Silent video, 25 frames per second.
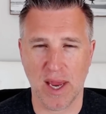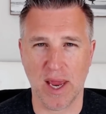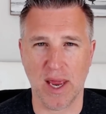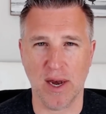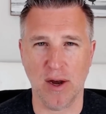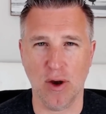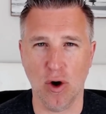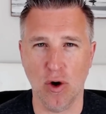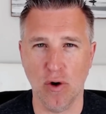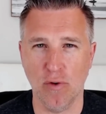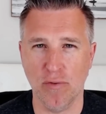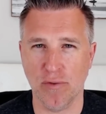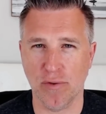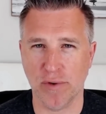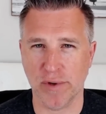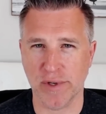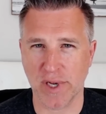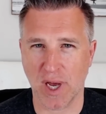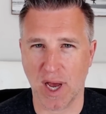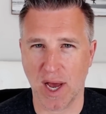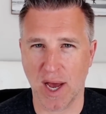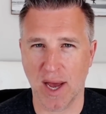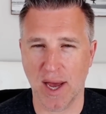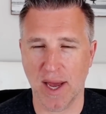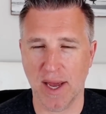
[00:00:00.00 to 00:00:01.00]
and over
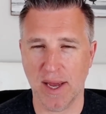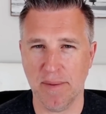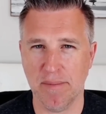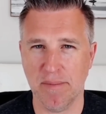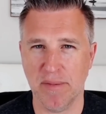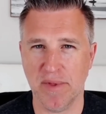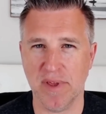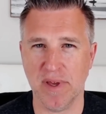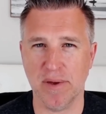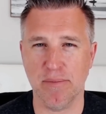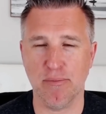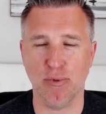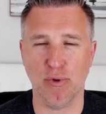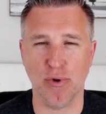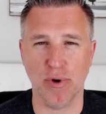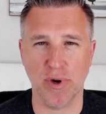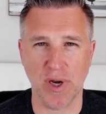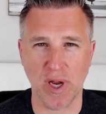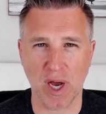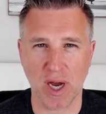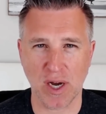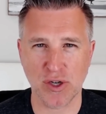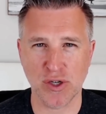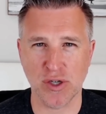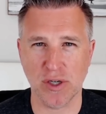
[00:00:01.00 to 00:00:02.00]
time the
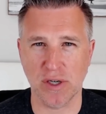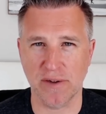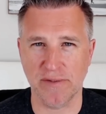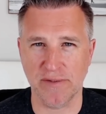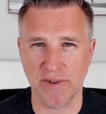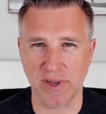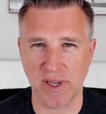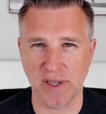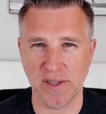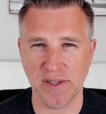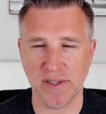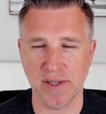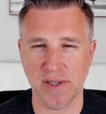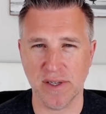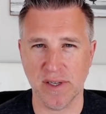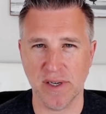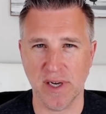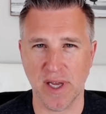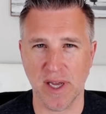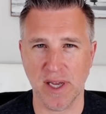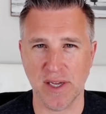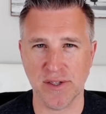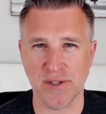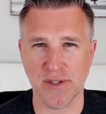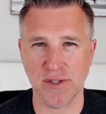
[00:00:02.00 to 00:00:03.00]
production of insulin
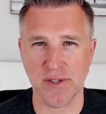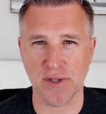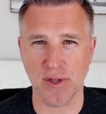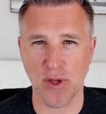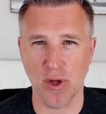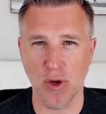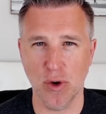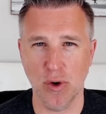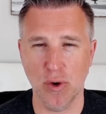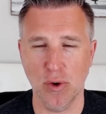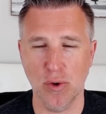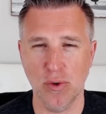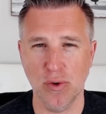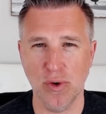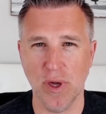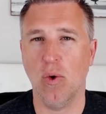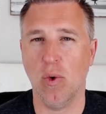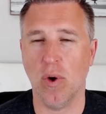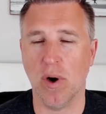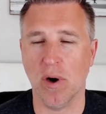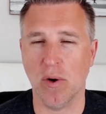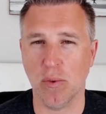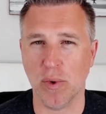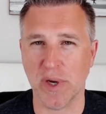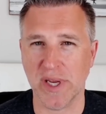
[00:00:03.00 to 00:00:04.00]
has slowed
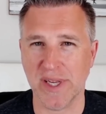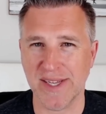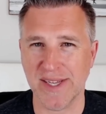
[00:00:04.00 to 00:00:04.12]
where we